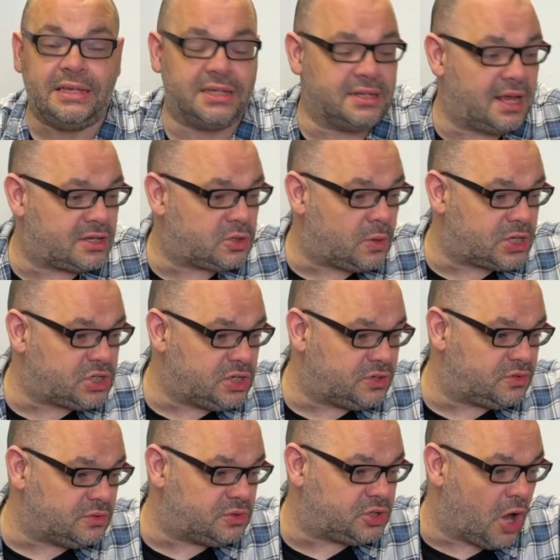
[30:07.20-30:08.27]
so the next question is
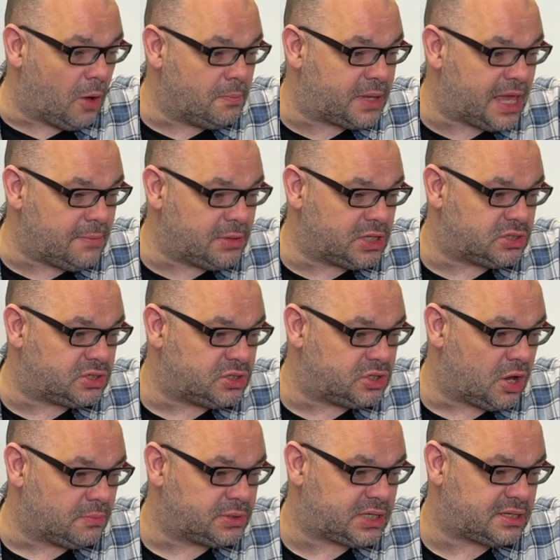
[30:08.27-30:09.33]
from Tom Gibbons, and
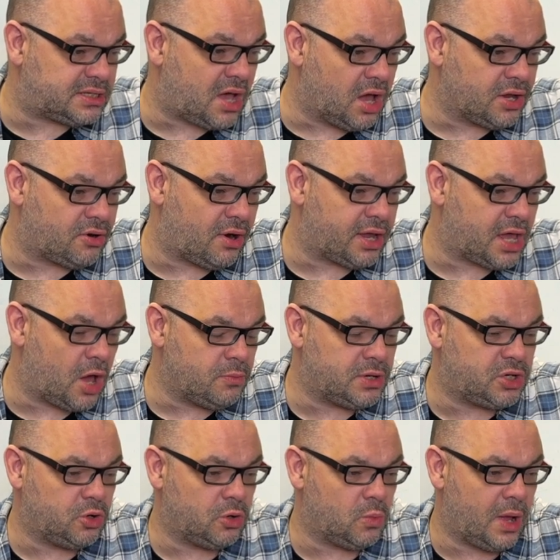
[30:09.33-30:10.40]
Tom says, "Hi, Craig. Hope you're
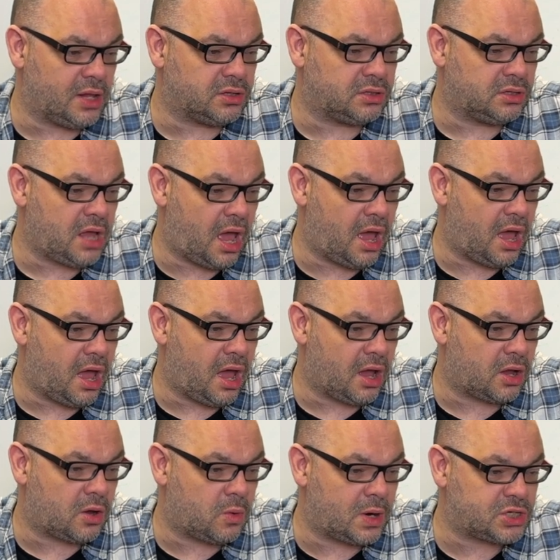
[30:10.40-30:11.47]
doing well." Uh,
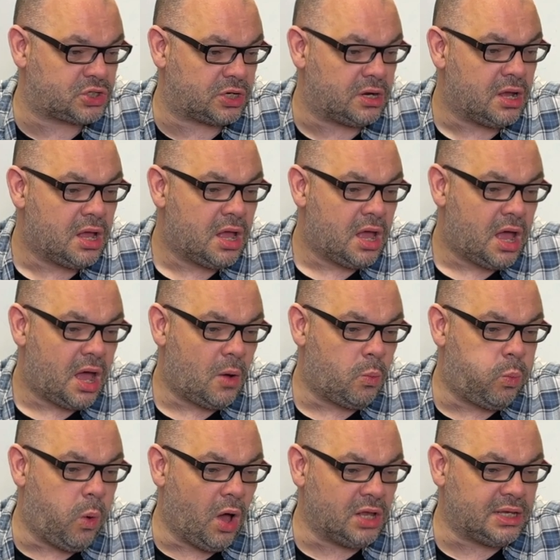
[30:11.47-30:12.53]
question:
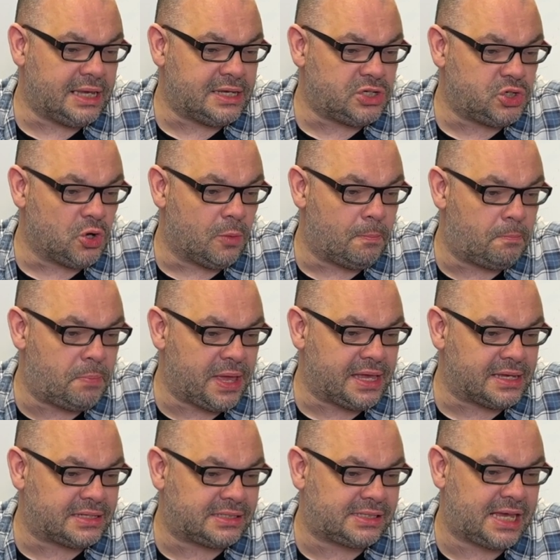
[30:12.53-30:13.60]
What is your
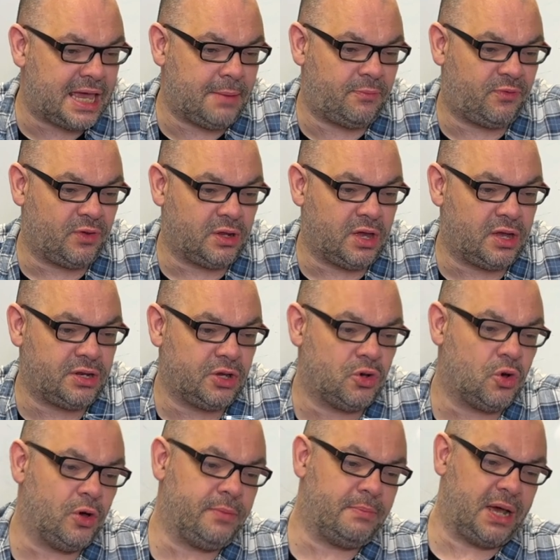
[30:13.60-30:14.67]
biggest tip for learning
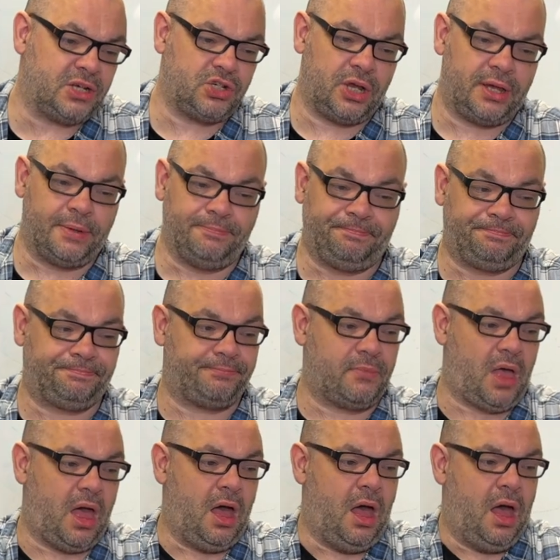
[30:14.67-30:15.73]
coin magic?
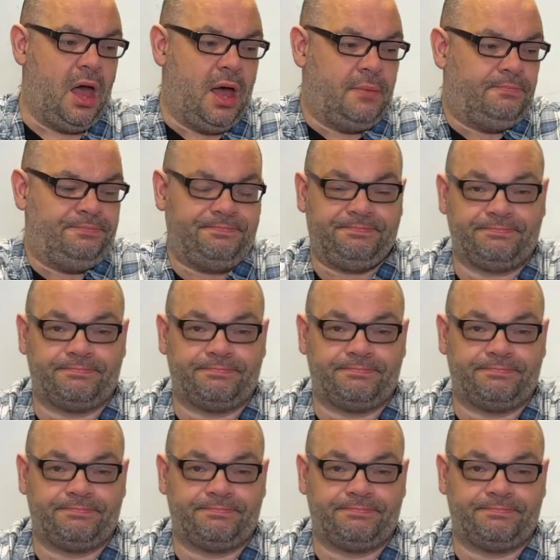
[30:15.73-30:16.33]
Um,